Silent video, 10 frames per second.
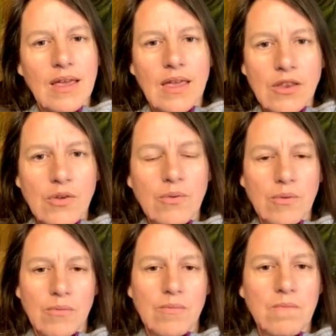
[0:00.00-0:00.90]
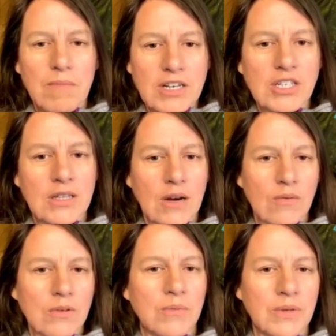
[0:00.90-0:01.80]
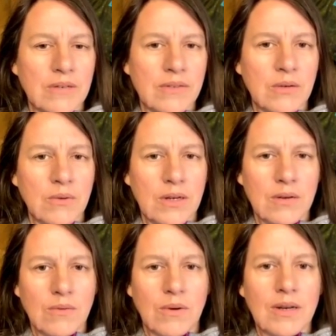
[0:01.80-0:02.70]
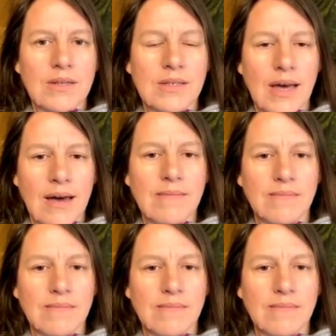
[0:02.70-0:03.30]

Yeah. Can you mention that real briefly? What is that?